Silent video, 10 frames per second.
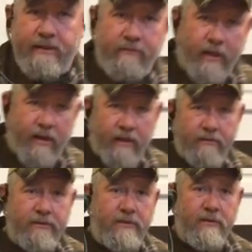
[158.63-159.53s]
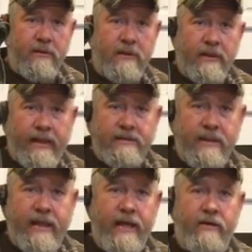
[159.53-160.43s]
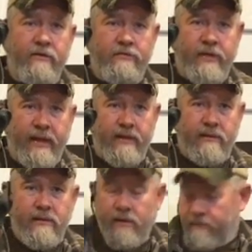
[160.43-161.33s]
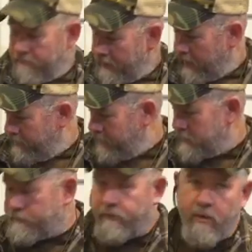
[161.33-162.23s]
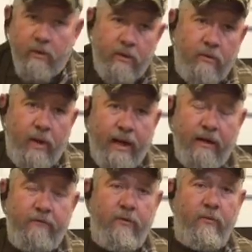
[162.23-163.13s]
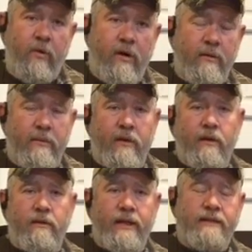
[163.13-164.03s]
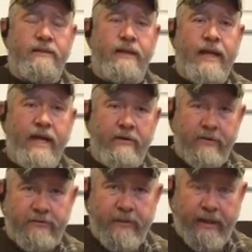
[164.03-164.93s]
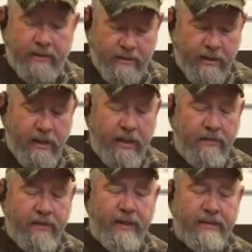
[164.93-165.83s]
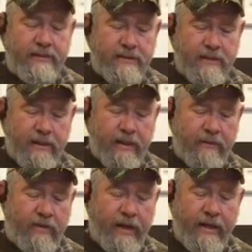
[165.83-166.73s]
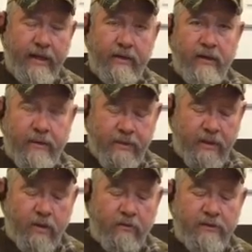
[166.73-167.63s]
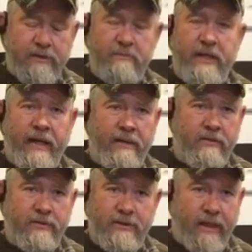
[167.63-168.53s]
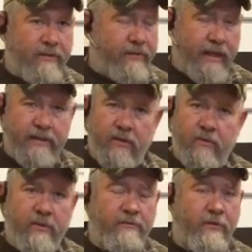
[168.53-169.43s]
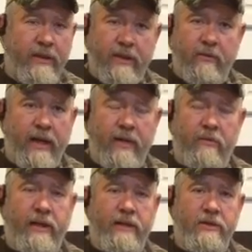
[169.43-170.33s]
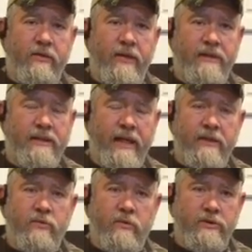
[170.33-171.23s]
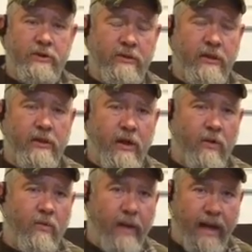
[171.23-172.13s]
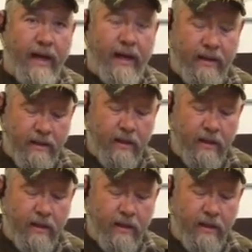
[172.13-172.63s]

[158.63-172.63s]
involved, that's a counterfeit. If it's floral wire from Walmart, it's a counterfeit. This right here, and I'm going to go over some technical stuff, and I don't want to freak you out when I do this. I just want you to know why